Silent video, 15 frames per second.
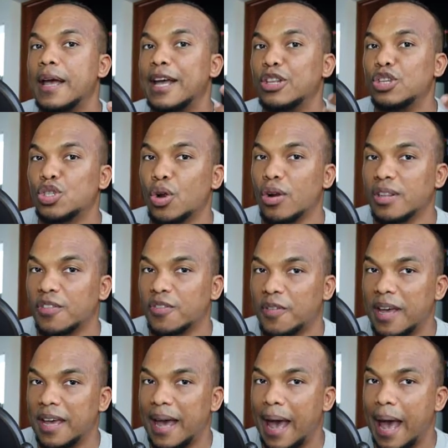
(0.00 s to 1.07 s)
installed the
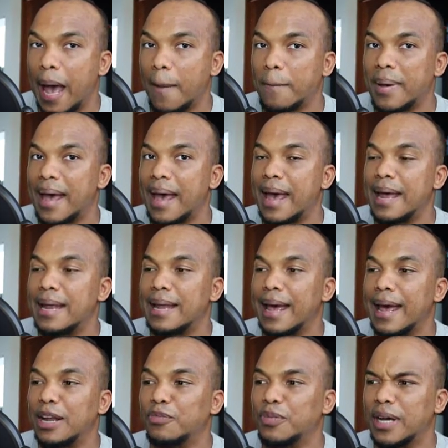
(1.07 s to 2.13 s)
fake app and
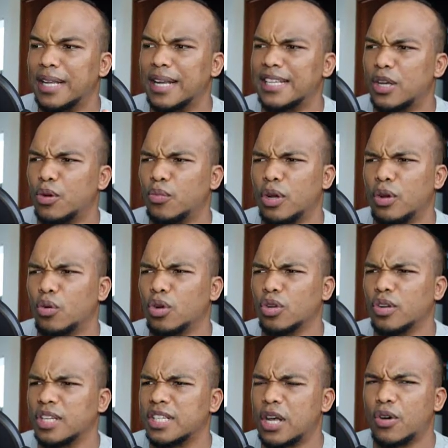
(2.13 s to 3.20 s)
had realized that, hold
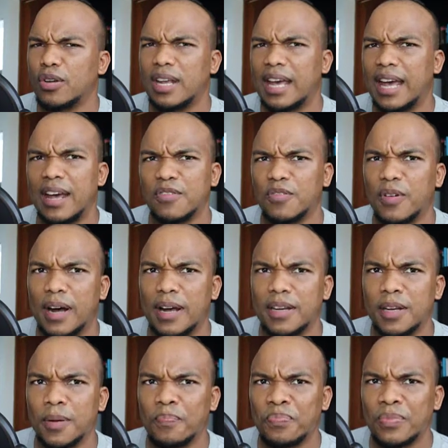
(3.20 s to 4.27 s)
on a second, he can't
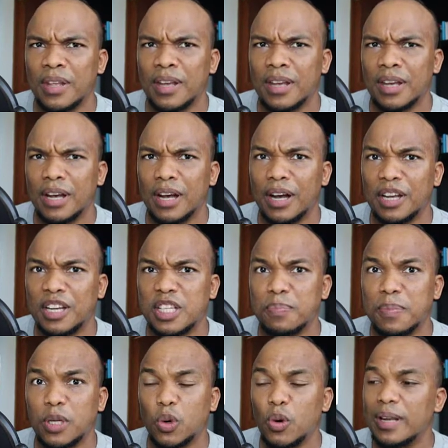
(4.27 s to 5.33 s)
find his
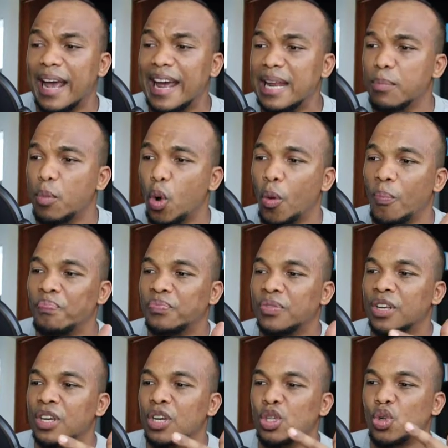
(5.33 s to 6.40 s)
Bitcoin anymore.
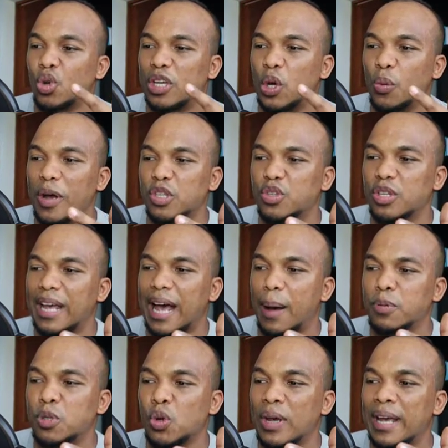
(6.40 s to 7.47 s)
So he went to the
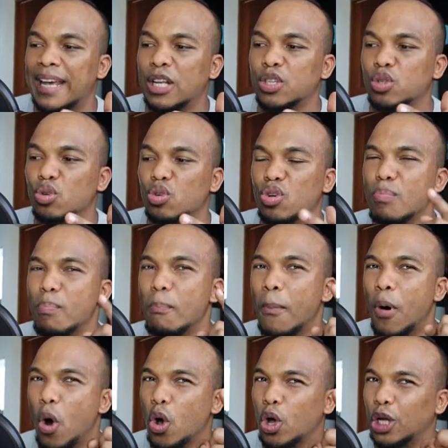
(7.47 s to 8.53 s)
App Store again to look
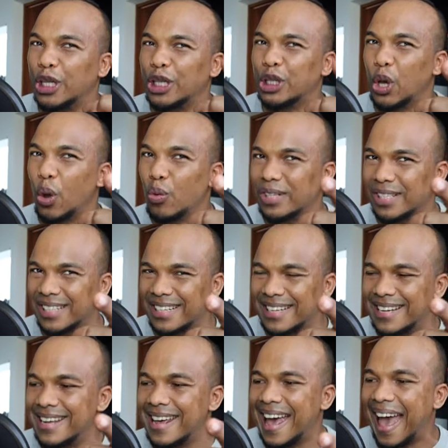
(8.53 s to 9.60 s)
more
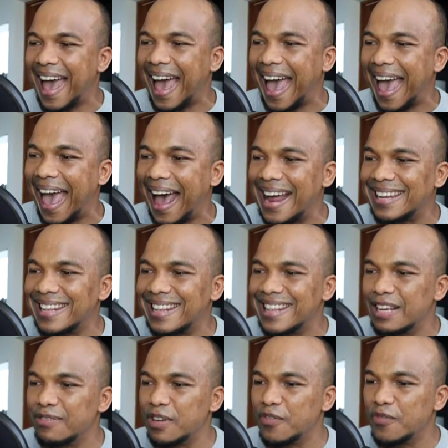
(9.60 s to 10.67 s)
closely at
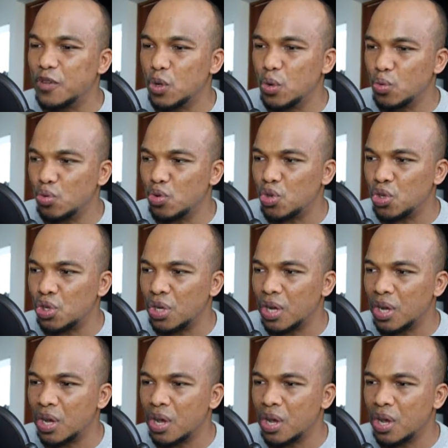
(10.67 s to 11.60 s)
the reviews.